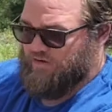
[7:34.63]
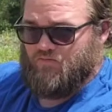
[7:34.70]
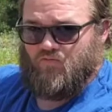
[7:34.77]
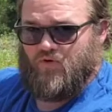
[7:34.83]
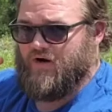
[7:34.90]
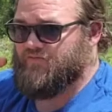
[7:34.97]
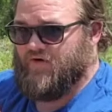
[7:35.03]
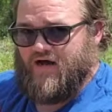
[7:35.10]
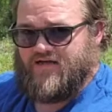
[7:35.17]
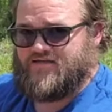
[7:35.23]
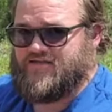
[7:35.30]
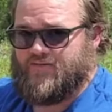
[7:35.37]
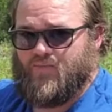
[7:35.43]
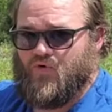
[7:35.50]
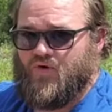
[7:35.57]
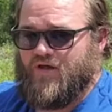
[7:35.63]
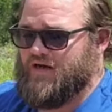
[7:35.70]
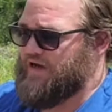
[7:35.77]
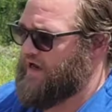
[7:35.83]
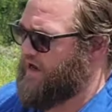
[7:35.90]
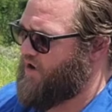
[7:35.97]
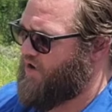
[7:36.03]
like whenever I assemble
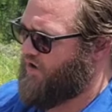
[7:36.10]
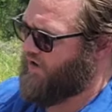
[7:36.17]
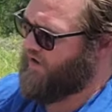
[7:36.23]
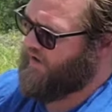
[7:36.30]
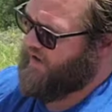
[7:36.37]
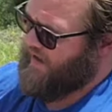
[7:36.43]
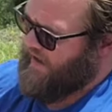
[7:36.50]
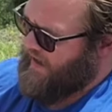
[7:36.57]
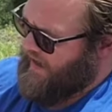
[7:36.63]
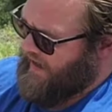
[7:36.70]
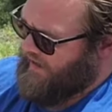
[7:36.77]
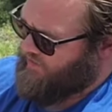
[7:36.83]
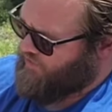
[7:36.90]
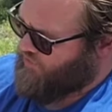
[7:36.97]
any AR. I